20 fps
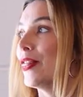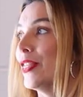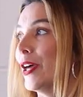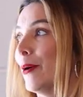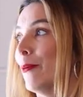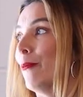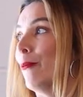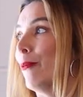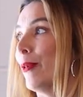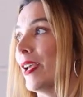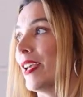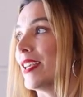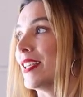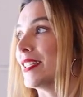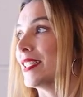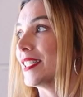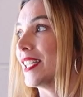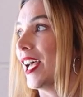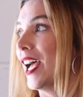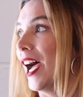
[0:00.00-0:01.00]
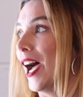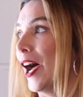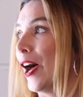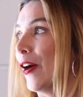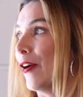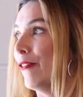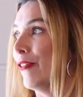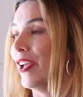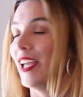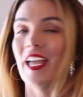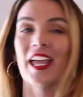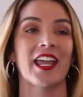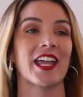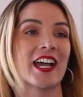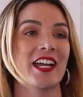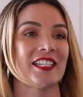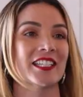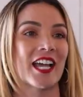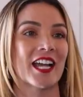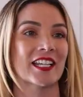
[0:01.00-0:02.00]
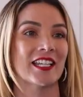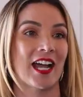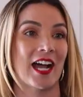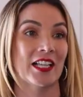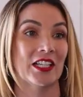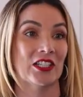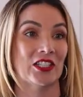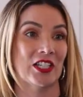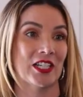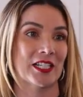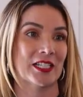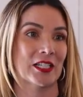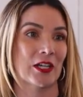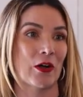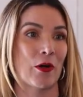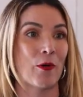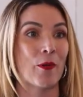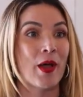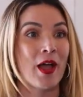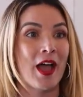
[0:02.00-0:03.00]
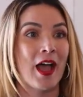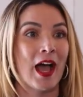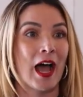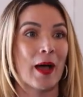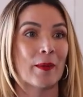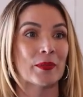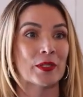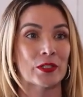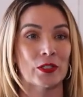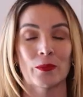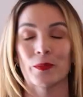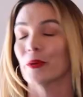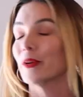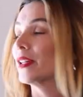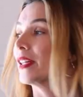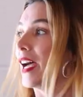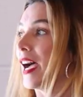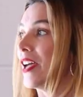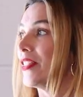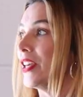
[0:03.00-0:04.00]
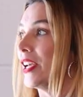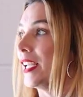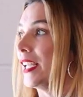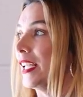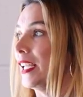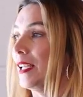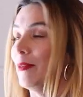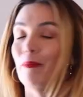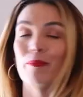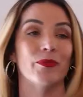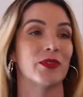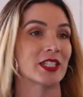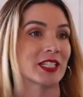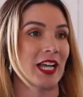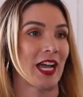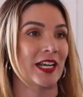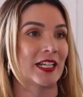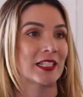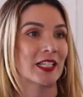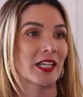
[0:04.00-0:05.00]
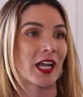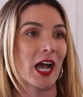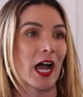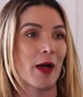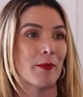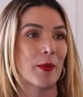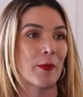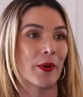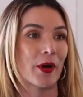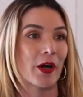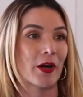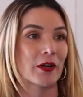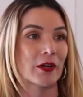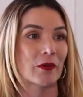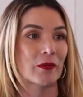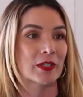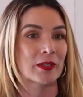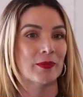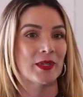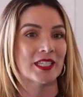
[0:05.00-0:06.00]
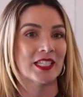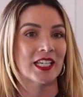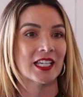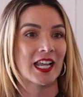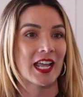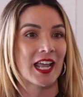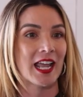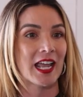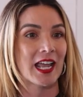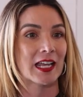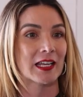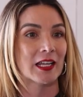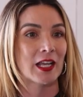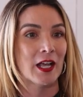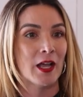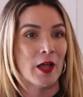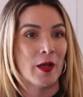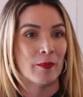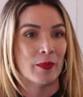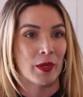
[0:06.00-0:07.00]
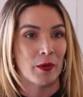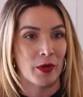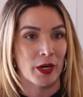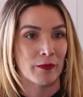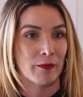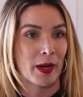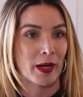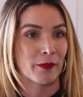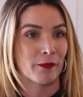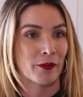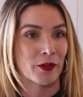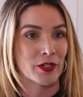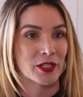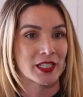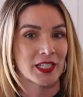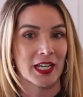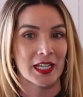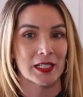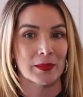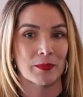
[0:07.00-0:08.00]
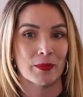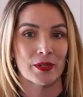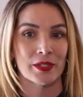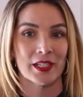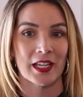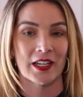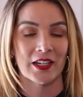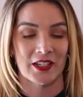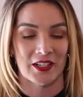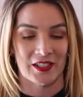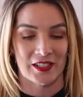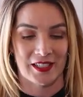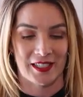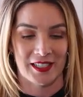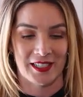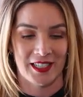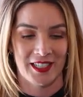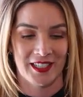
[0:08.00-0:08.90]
the whiz of AI technology. So I'm super glad that he decided to come and partner with me today and be one of my first guest presenters.